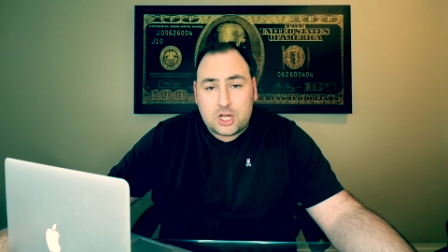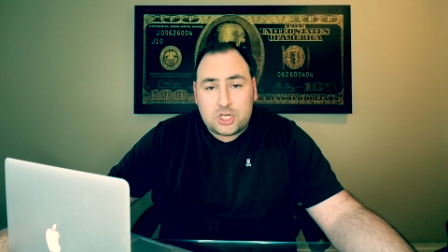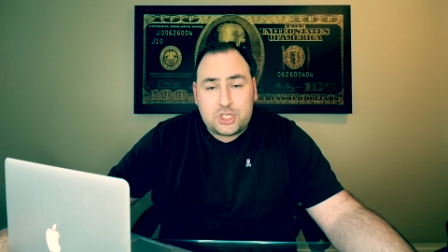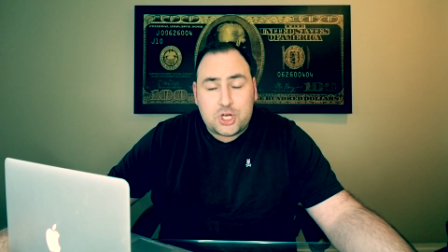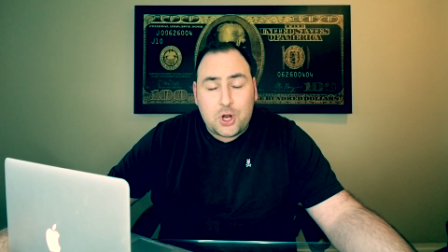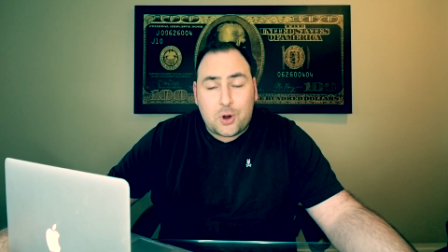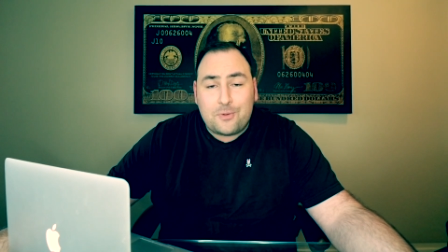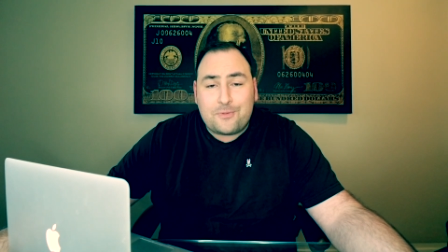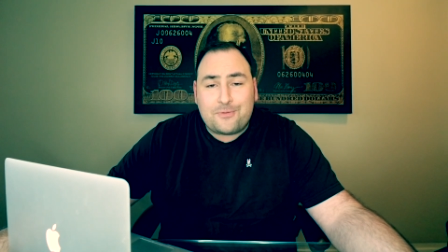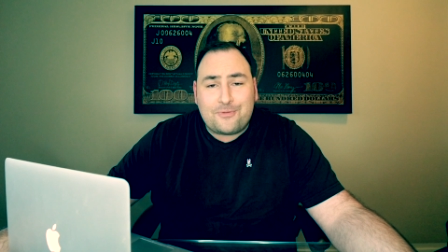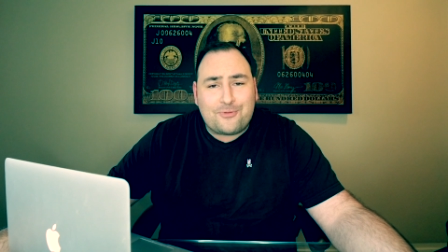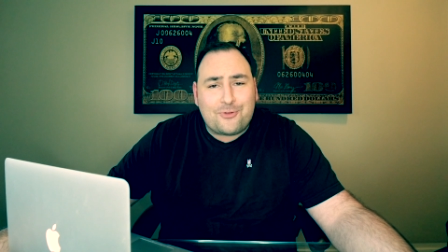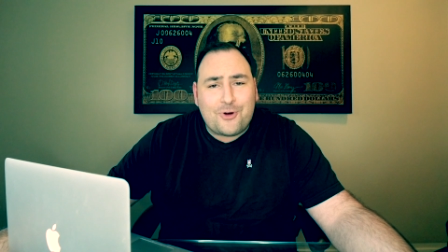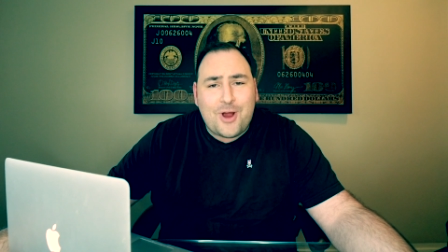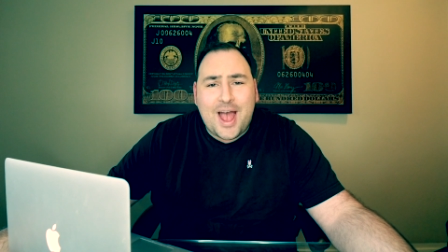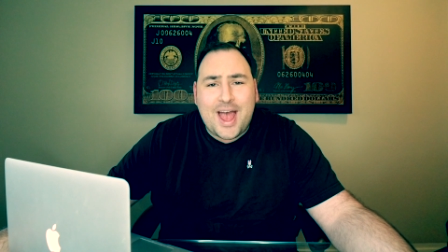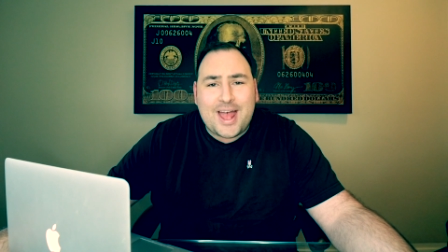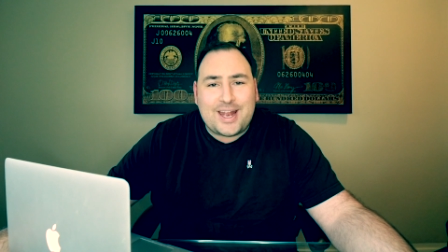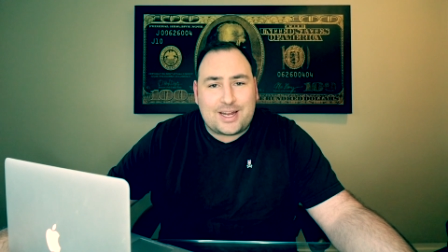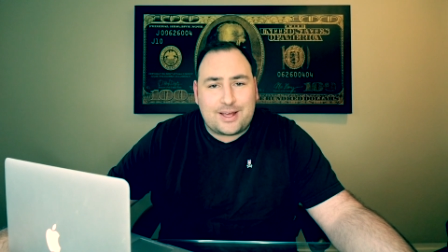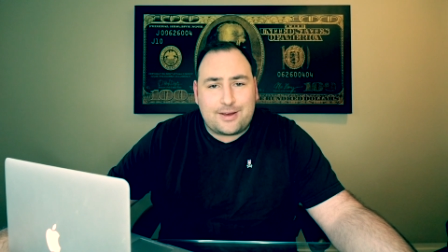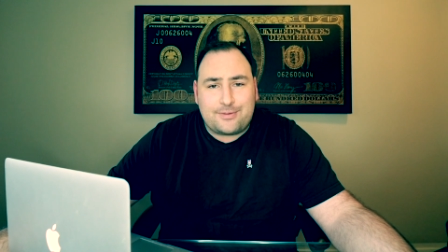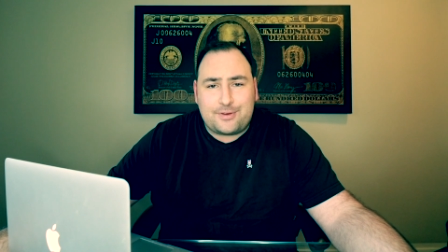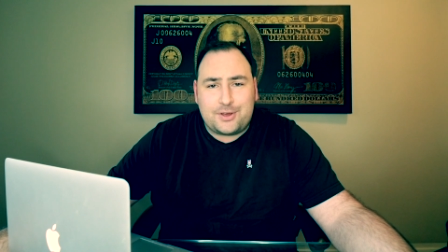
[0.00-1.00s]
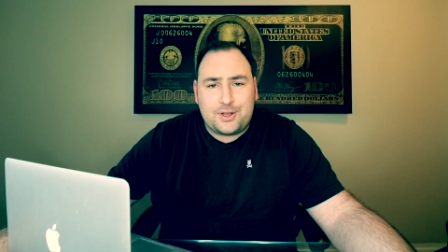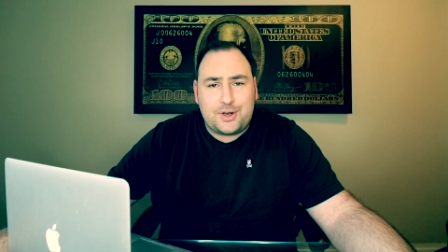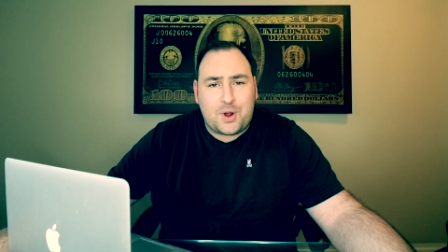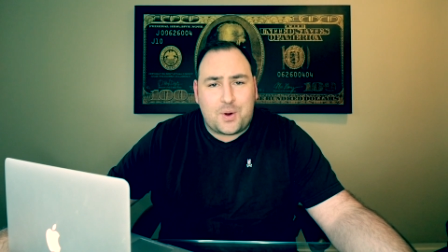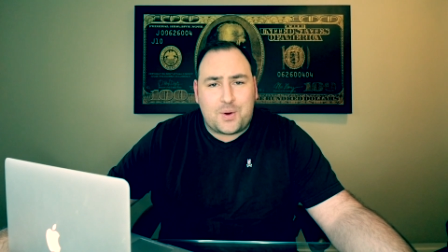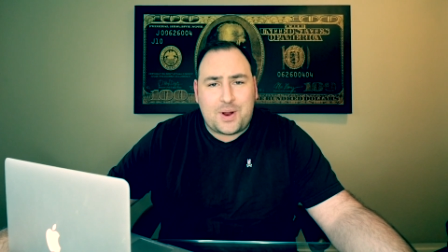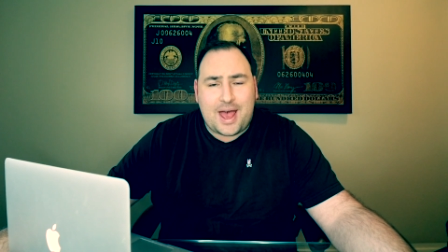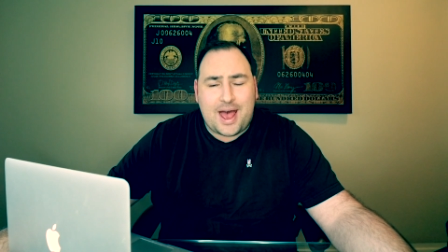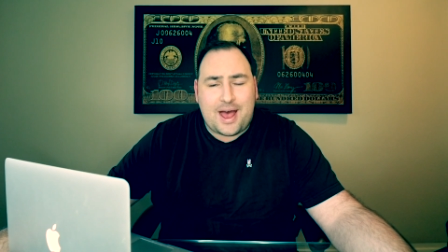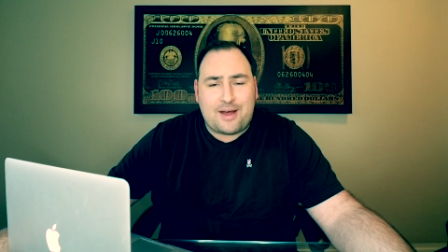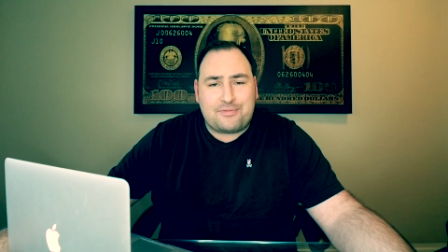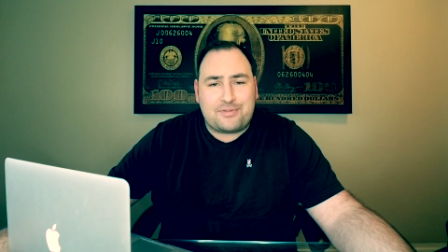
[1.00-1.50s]
Don't fret if you
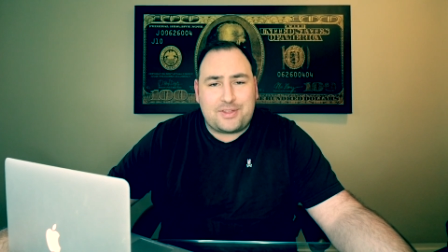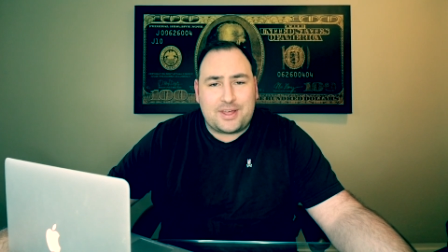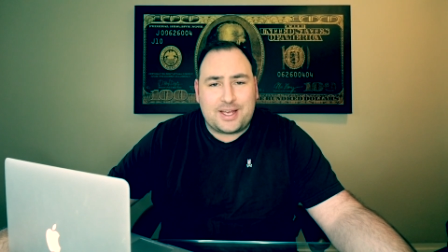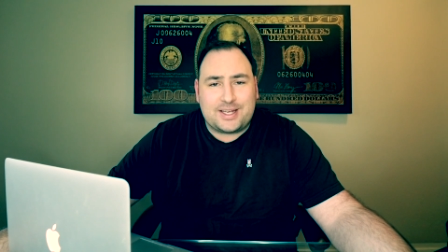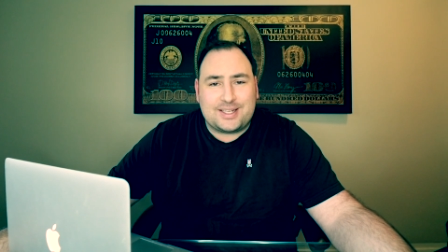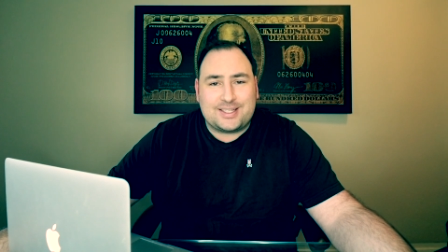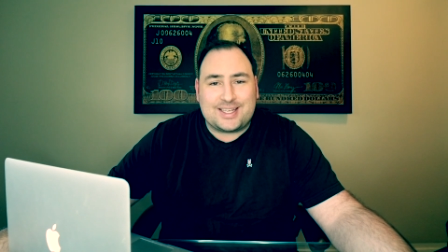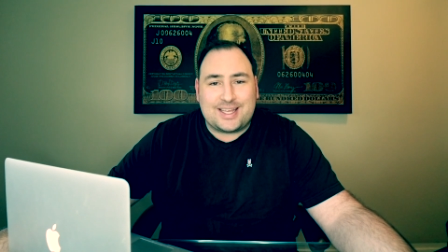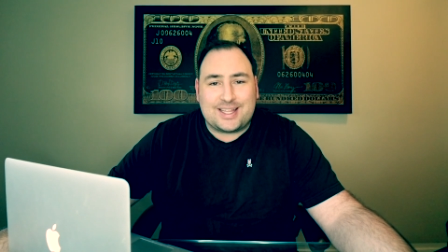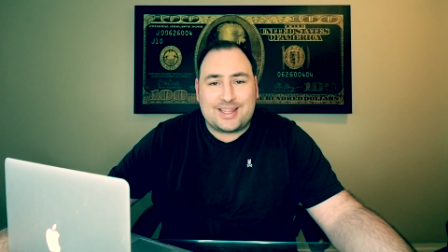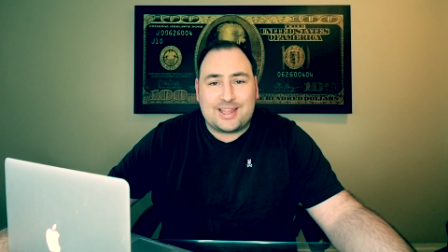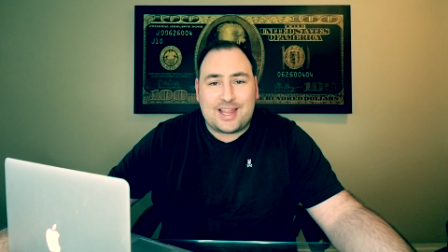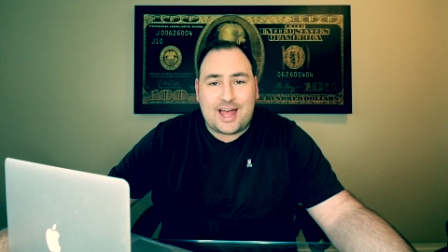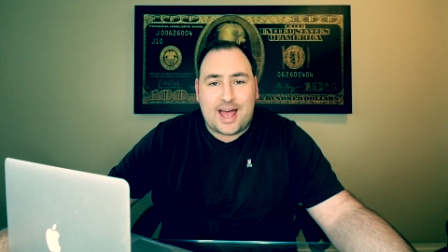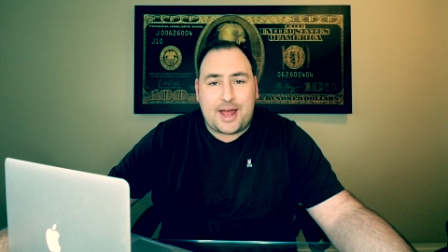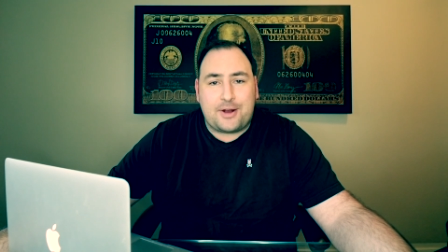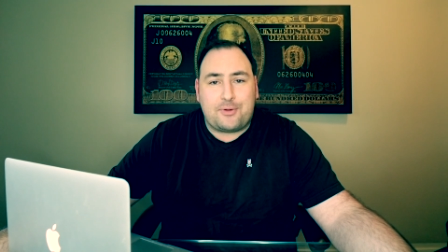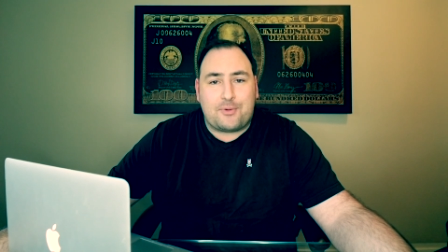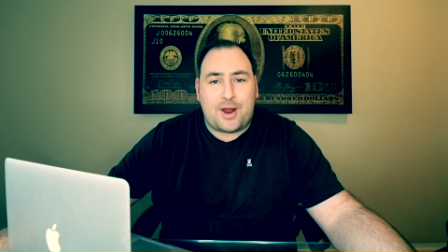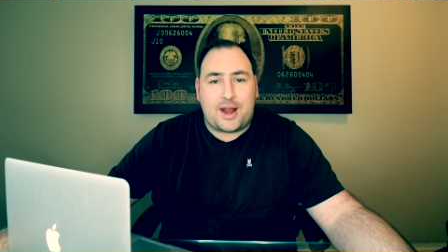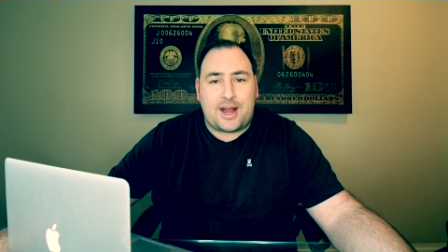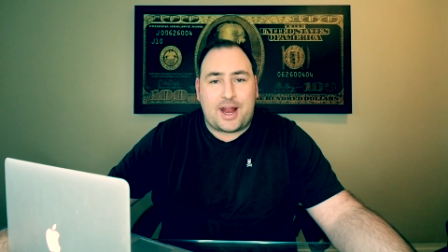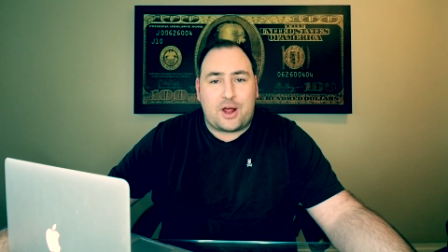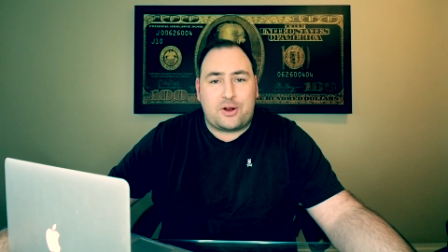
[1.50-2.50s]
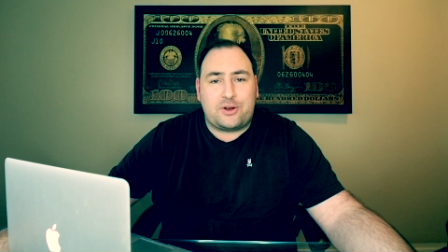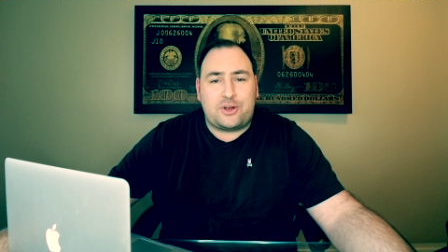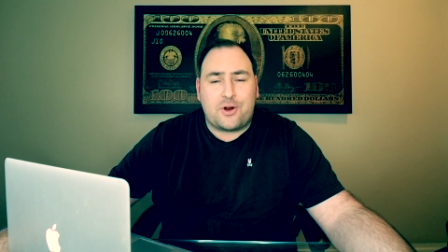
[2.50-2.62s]
don't have things in line right now.